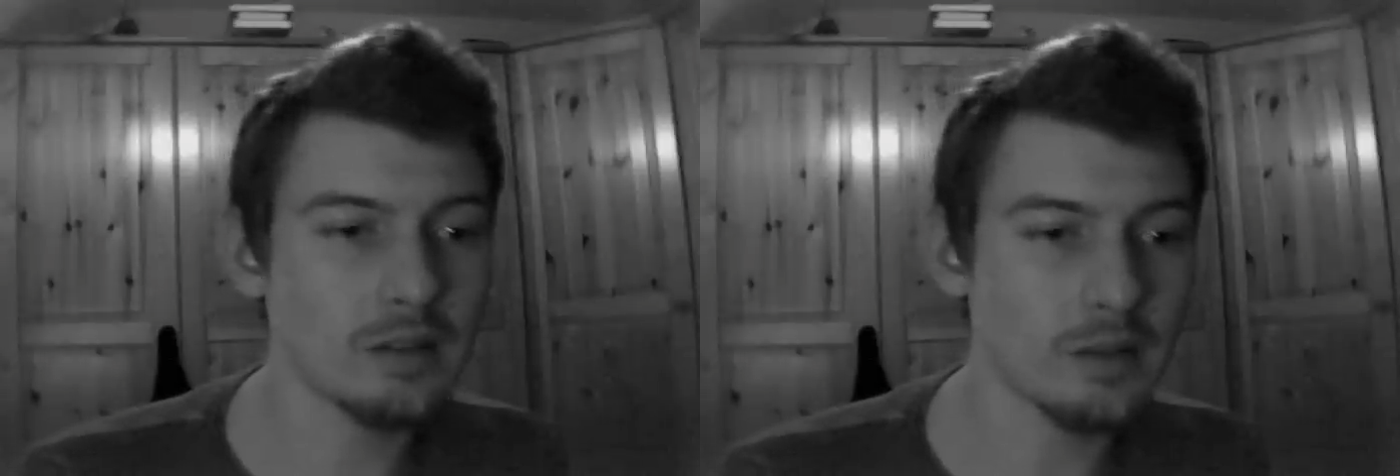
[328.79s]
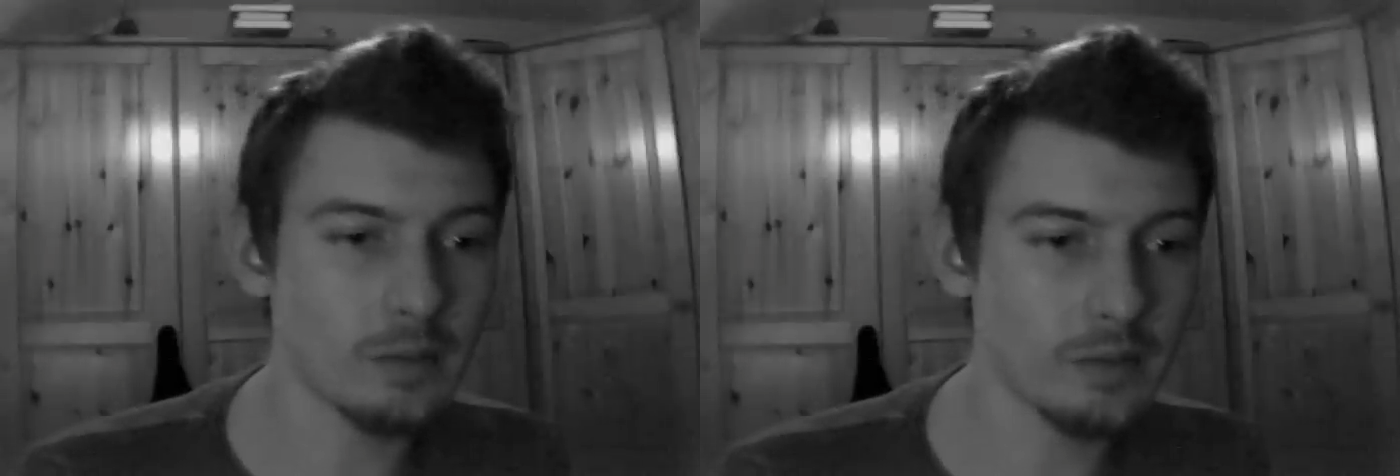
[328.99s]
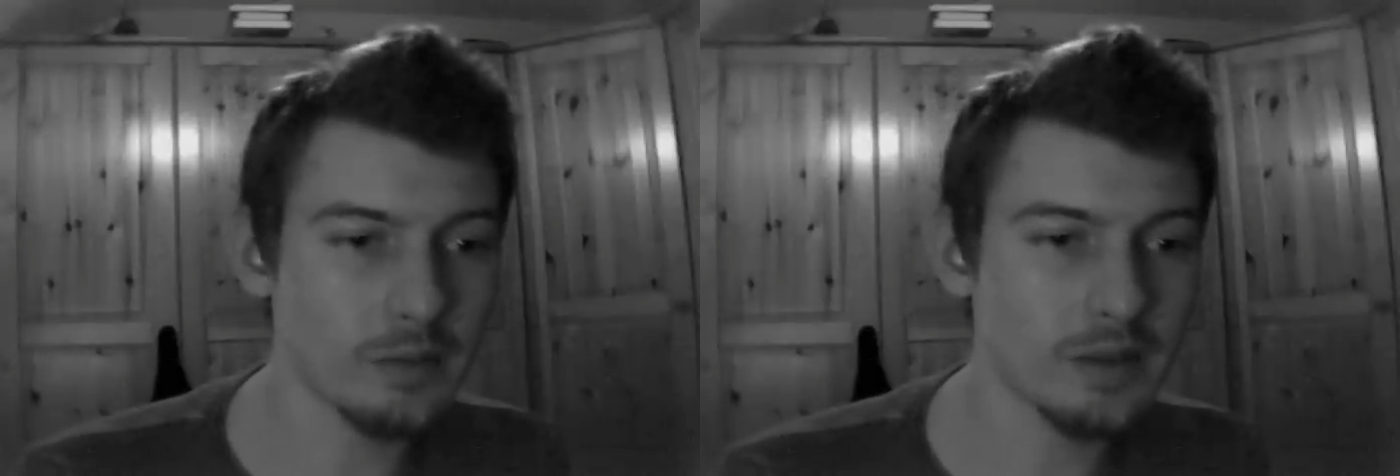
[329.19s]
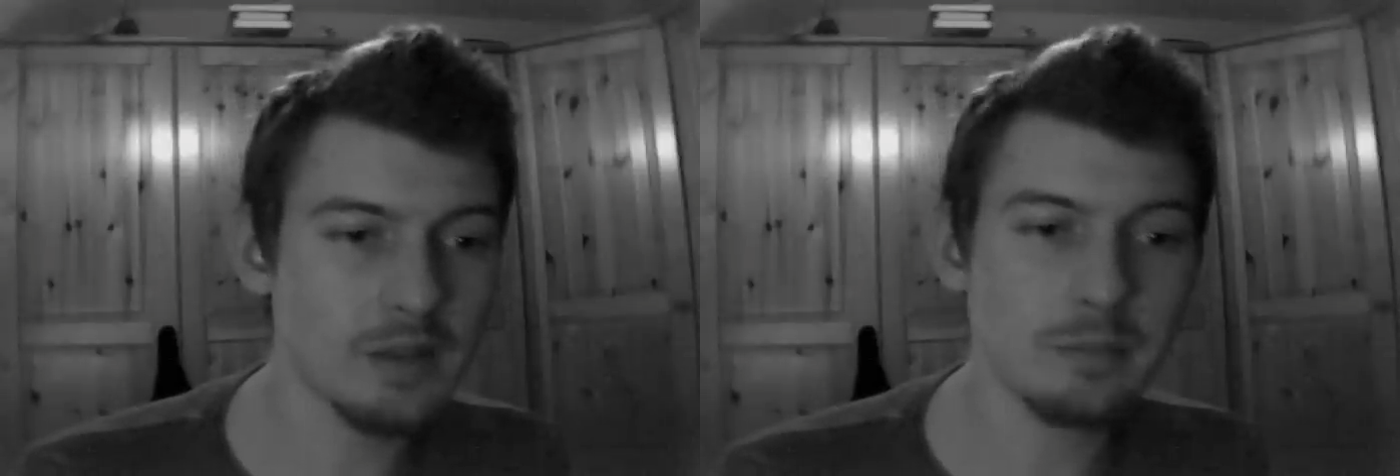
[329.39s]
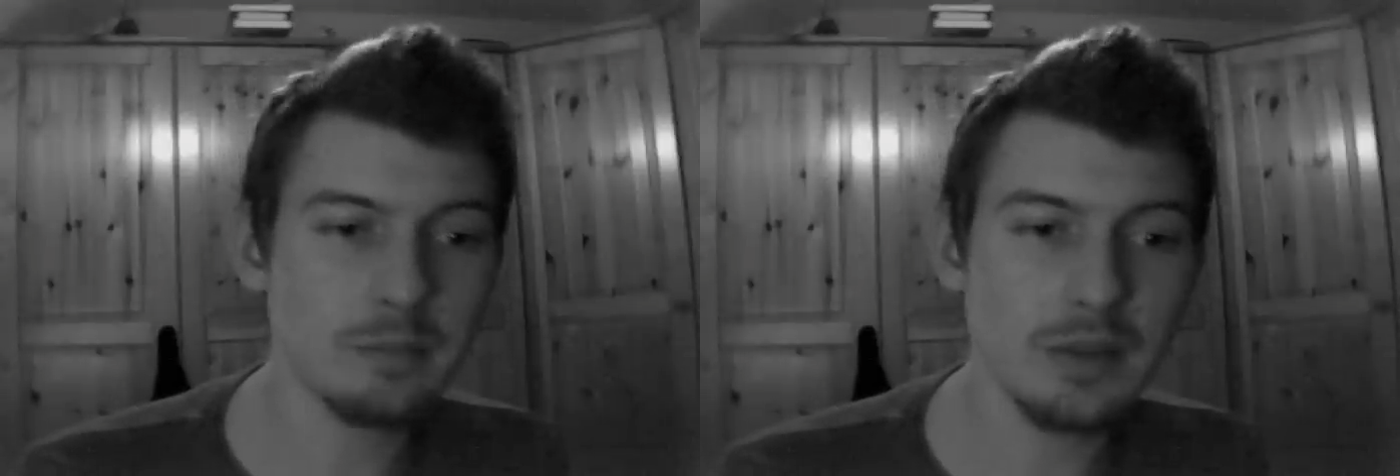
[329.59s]
the author
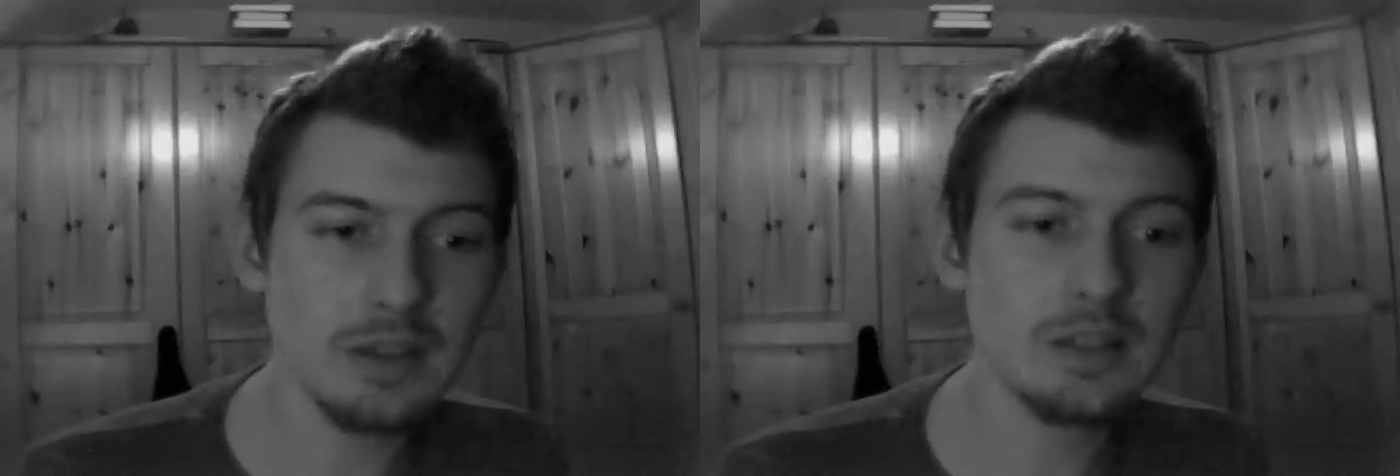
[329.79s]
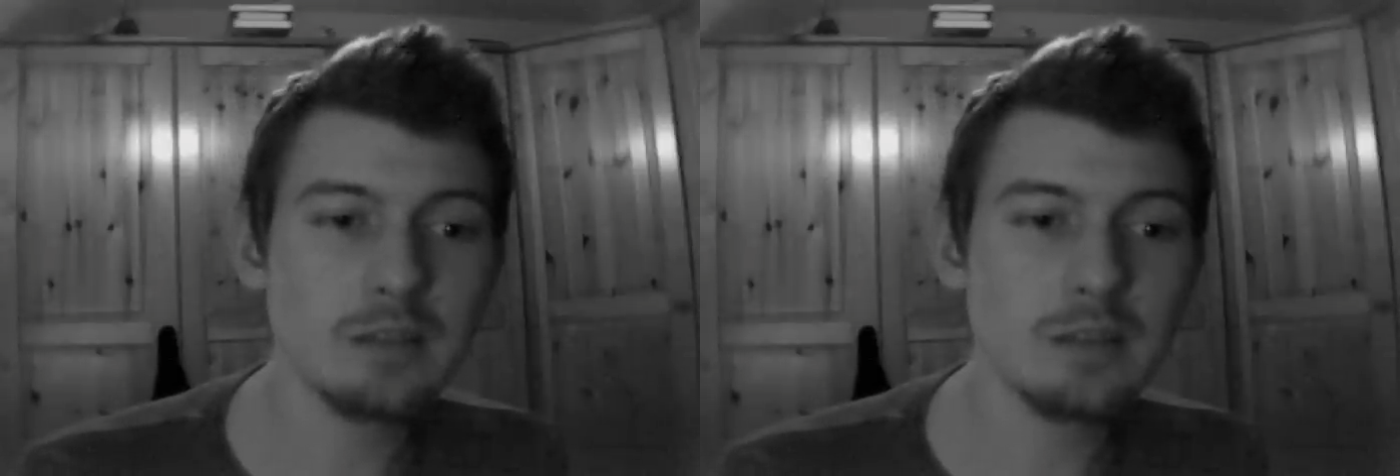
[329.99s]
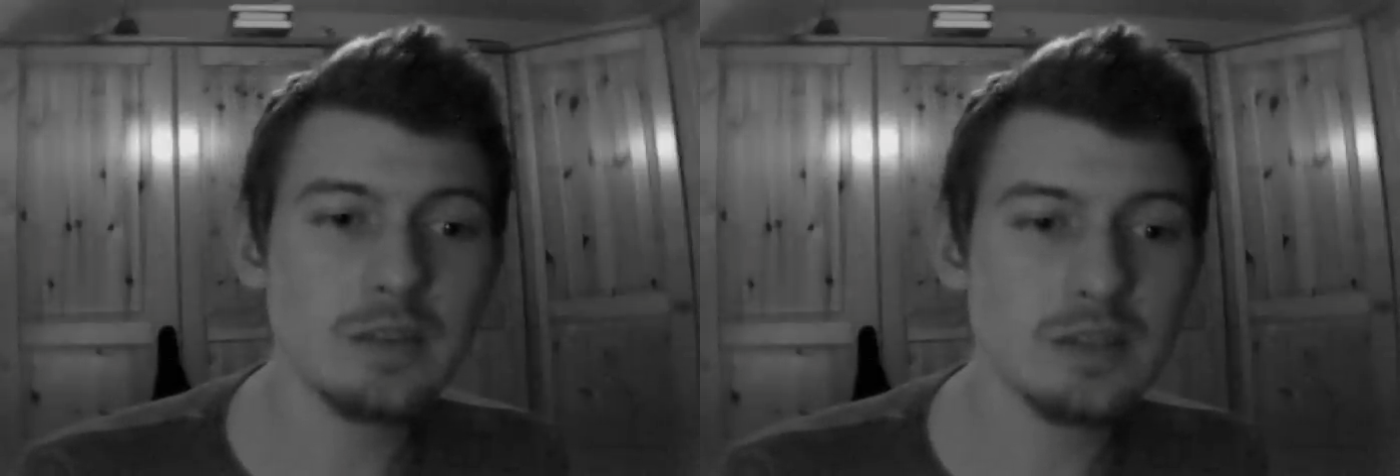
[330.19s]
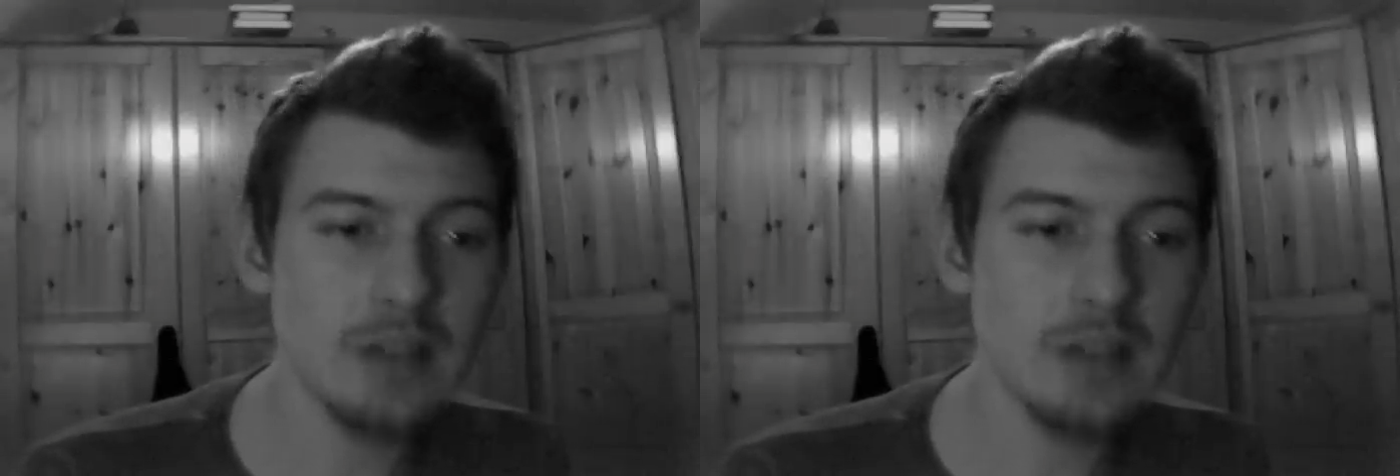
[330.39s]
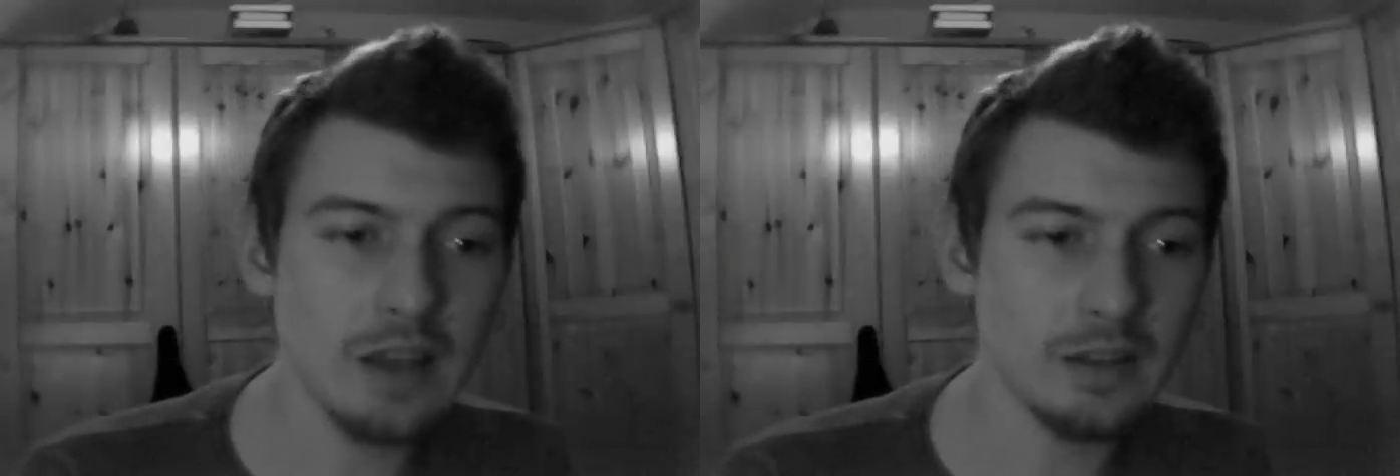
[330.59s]
completely
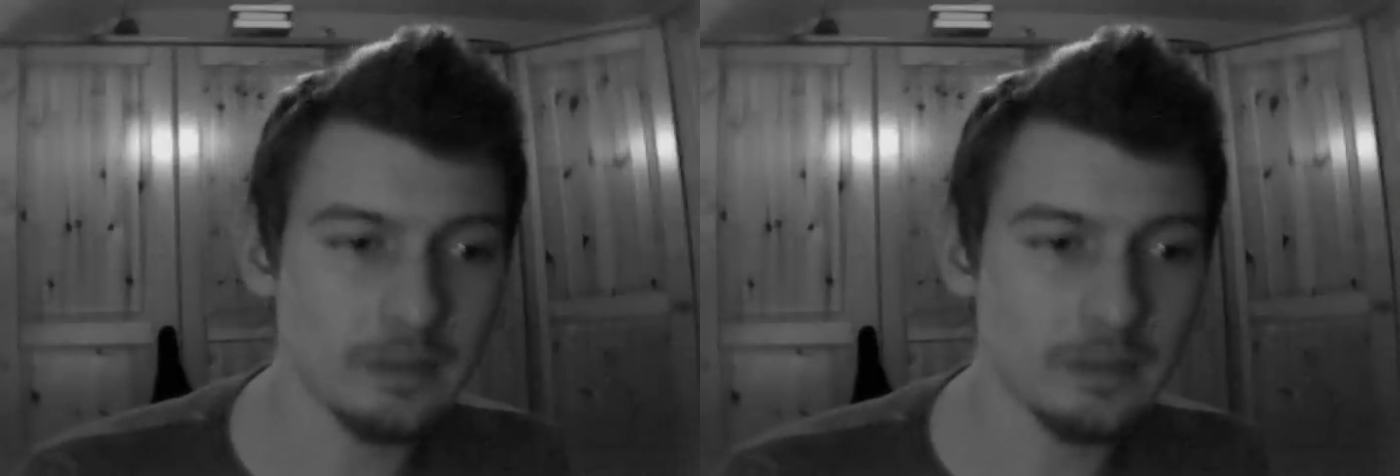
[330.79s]
misled